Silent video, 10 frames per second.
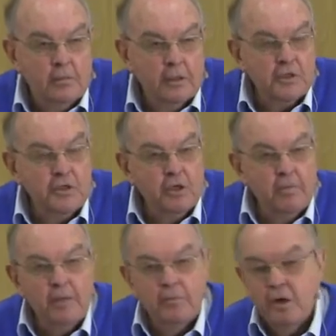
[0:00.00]
Because you
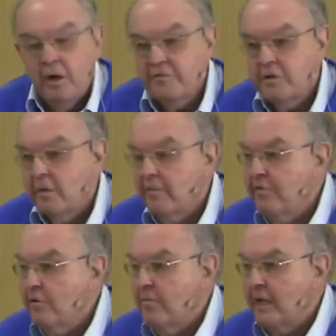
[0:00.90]
remember after a
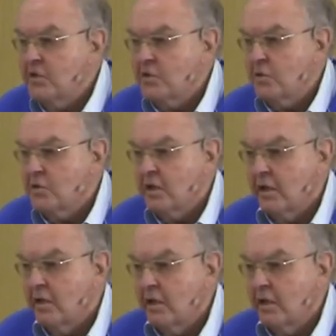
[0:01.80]
few months or so,